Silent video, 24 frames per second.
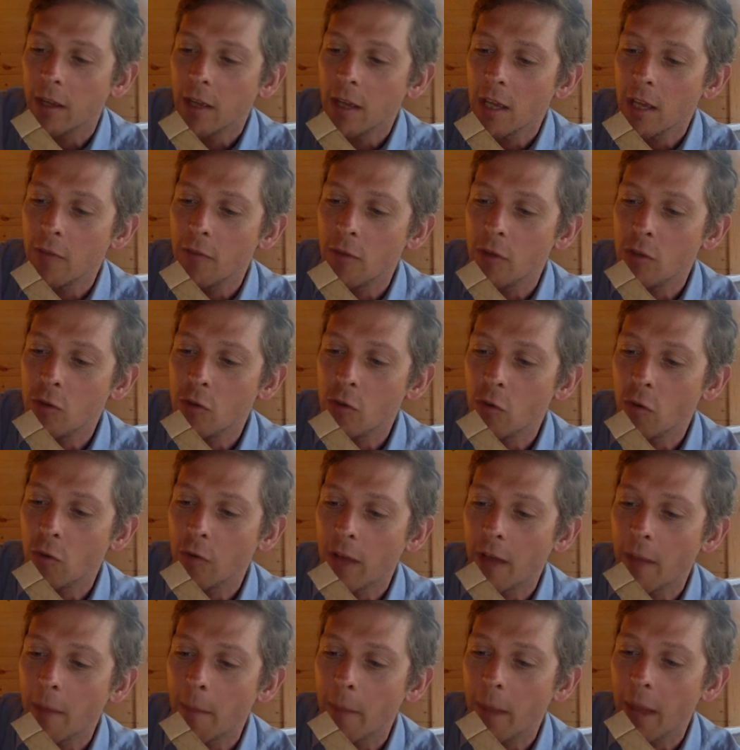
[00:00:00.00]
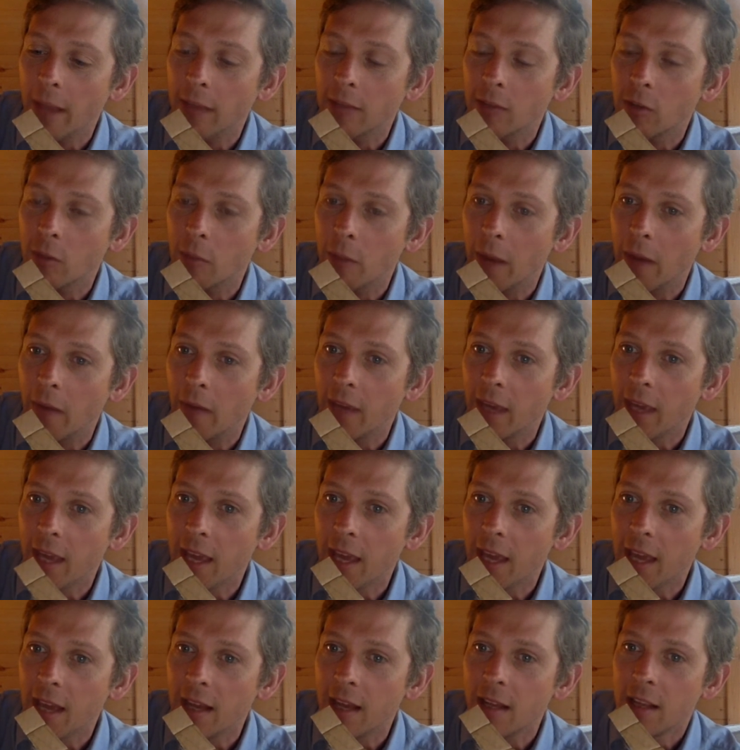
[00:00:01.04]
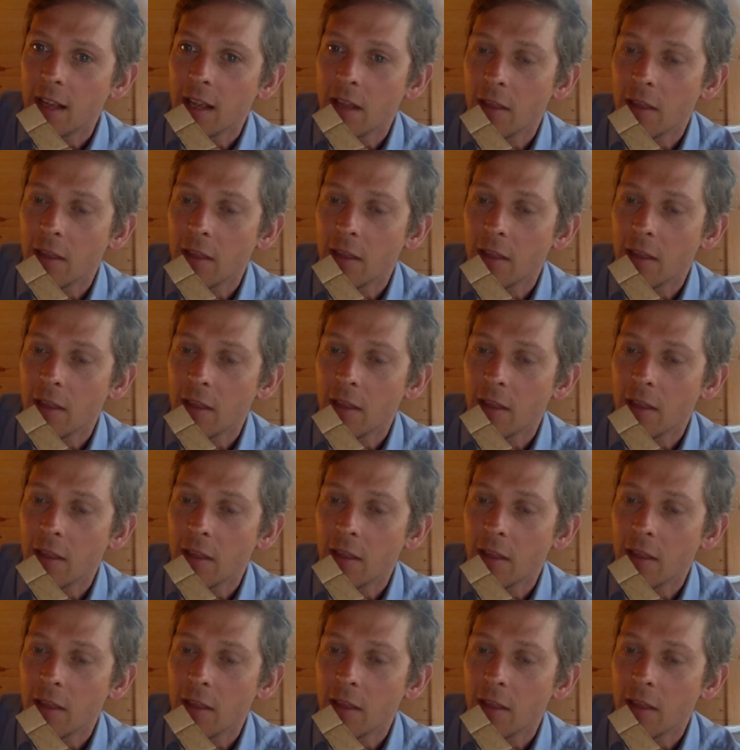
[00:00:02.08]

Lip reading: If you draw that back to about here,